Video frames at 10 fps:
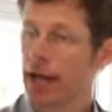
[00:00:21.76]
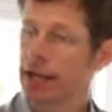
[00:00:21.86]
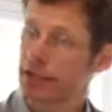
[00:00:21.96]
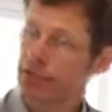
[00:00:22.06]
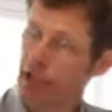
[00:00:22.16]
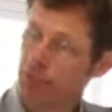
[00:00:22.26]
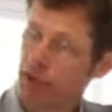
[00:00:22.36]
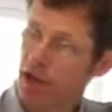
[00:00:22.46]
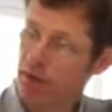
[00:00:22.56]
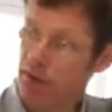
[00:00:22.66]
And at the same
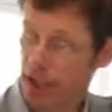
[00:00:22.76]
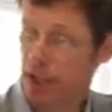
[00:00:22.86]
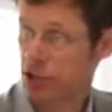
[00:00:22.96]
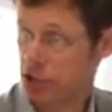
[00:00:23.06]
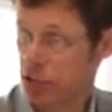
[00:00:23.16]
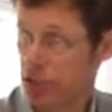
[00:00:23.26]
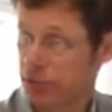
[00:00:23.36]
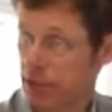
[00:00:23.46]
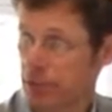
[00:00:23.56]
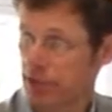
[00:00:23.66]
time, the EEG
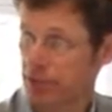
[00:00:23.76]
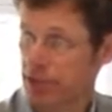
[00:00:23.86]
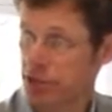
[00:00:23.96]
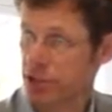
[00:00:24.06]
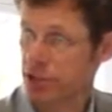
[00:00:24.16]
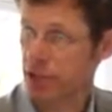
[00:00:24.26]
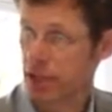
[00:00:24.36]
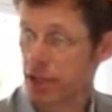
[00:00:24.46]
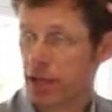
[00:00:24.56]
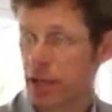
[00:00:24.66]
of them is measured.
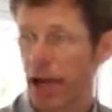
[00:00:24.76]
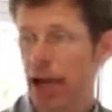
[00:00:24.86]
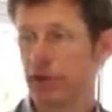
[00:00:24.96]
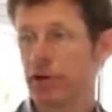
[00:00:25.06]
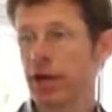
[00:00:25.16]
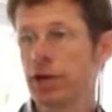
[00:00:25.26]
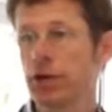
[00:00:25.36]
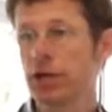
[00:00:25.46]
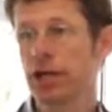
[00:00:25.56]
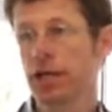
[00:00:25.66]
And we are
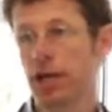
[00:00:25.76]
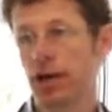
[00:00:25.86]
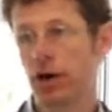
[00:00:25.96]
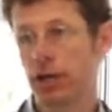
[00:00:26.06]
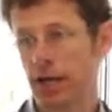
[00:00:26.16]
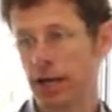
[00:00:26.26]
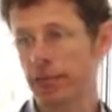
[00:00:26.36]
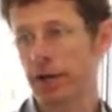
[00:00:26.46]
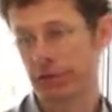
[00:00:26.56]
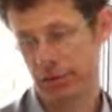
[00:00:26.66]
looking, or the
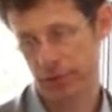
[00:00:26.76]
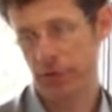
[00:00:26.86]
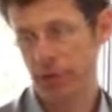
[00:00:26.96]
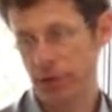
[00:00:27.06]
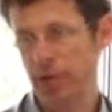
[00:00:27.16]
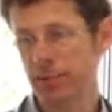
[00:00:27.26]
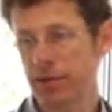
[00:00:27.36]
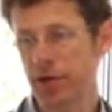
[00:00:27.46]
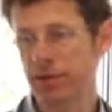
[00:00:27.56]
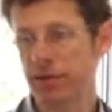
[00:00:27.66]
Libet, what
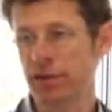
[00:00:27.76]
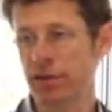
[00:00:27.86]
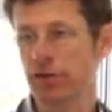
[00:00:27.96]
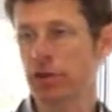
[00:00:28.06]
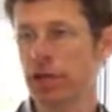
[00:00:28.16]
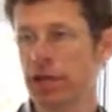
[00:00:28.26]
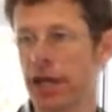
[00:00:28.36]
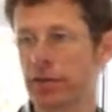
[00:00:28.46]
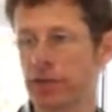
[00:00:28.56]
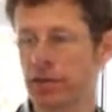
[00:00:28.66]
Libet does is he's
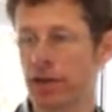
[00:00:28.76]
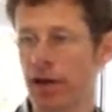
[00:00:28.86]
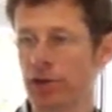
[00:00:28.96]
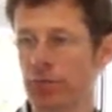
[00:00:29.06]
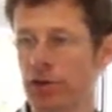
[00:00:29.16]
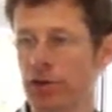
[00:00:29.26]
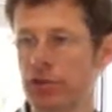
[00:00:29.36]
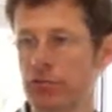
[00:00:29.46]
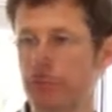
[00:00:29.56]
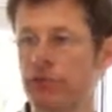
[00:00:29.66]
looking at the time
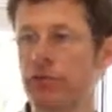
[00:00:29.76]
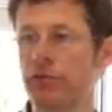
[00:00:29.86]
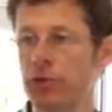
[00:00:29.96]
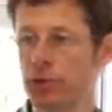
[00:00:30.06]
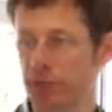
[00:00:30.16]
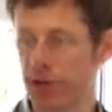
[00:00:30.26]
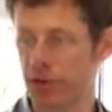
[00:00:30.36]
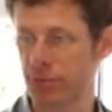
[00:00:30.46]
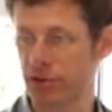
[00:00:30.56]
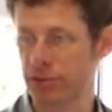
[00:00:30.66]
period before you
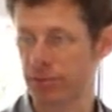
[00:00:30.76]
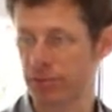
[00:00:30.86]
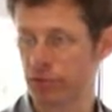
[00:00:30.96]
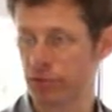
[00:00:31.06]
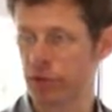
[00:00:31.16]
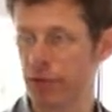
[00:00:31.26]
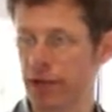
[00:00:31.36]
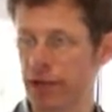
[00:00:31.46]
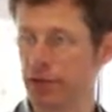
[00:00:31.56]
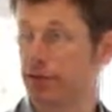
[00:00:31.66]
press the button. So you
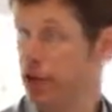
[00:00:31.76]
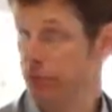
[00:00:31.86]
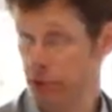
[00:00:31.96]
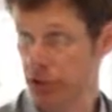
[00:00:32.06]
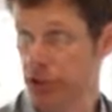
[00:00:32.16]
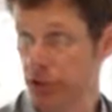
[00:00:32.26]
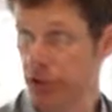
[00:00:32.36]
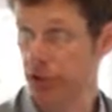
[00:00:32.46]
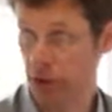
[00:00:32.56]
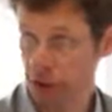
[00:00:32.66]
make a
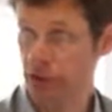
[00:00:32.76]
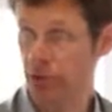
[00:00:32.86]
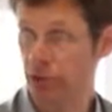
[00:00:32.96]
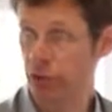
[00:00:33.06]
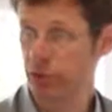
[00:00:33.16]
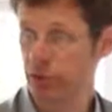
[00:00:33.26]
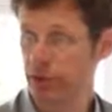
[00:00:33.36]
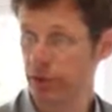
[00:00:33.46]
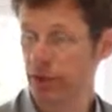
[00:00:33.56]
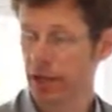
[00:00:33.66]
self-initiated voluntary
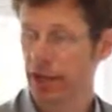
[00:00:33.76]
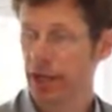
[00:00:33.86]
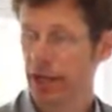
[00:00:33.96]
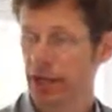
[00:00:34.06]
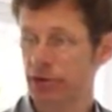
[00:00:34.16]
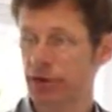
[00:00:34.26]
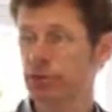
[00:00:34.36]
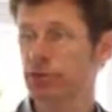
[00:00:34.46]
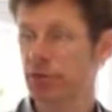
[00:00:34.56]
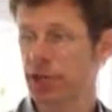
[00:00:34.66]
movement. And the
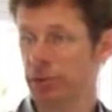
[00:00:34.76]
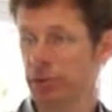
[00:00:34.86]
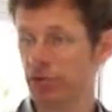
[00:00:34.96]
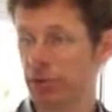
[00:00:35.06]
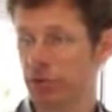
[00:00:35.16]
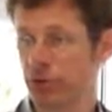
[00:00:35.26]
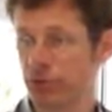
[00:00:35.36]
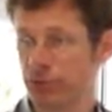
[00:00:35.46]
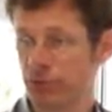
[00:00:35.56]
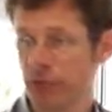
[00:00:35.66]
question is what happens
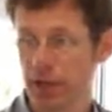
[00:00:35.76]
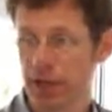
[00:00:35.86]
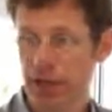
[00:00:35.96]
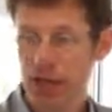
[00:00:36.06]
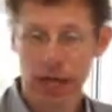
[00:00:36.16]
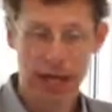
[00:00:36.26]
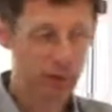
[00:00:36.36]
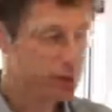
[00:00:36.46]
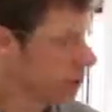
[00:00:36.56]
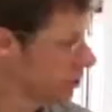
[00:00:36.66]
before.
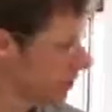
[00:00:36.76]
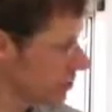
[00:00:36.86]
And what you